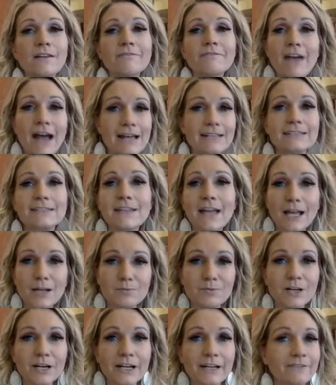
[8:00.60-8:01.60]
vast
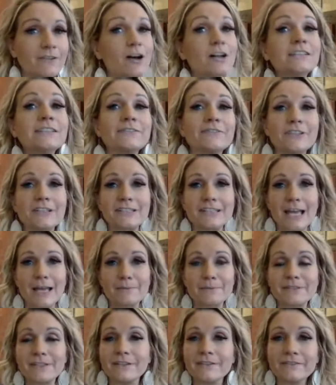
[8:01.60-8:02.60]
library of all different
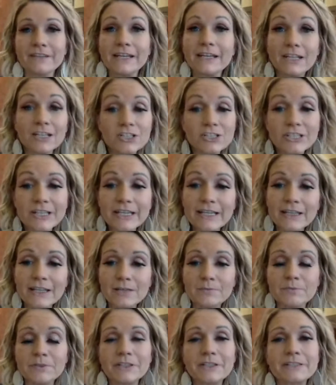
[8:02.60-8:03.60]
types of energy
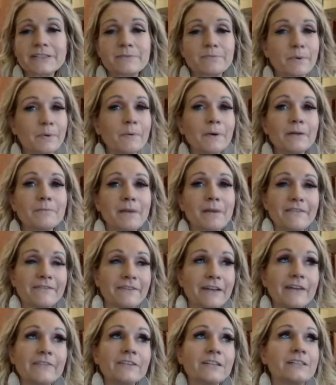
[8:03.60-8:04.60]
healing books, but one of my
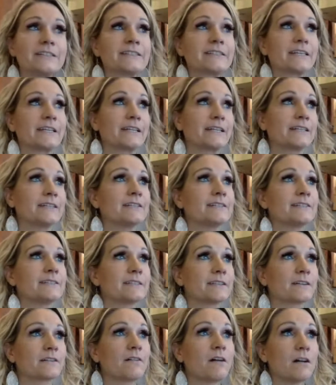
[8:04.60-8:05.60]
favorites
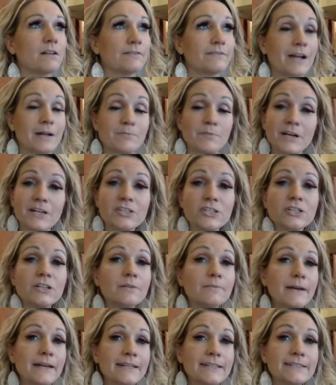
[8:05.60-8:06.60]
is called
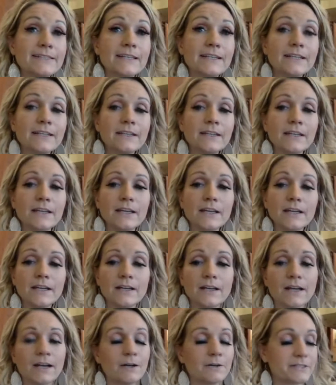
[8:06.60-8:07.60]
Vibrational Medicine.
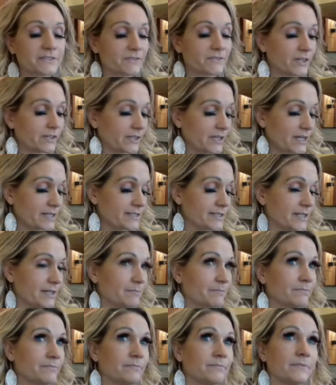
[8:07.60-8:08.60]
I always forget the guy's
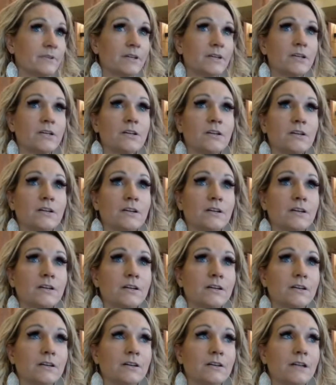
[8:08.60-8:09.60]
name.
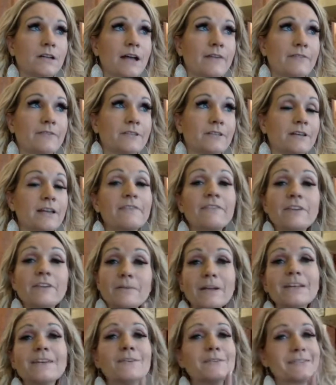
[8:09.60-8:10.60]
I'll have to, if
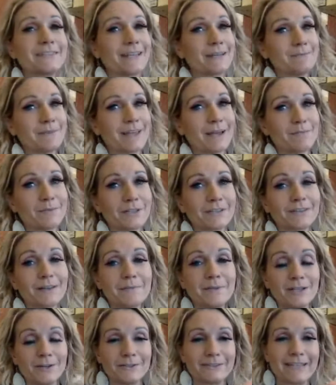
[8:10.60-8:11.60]
anybody knows the name of that book,
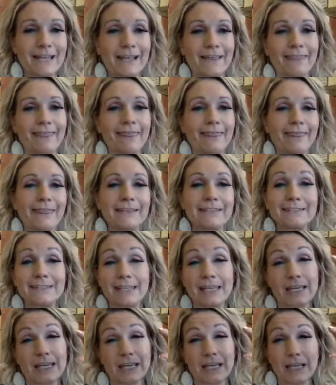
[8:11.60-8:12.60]
let me know. It's like this
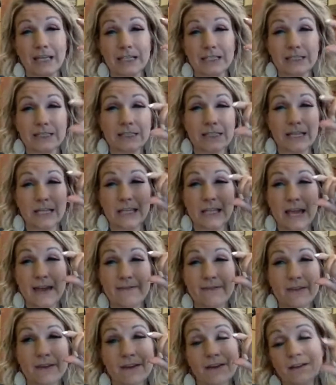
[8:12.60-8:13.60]
thick. It's like
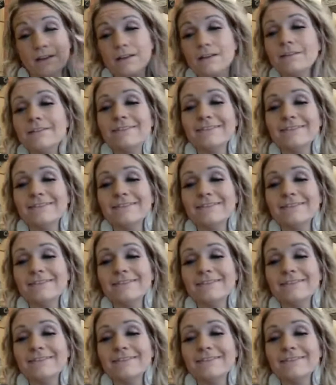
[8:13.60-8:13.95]
that thick,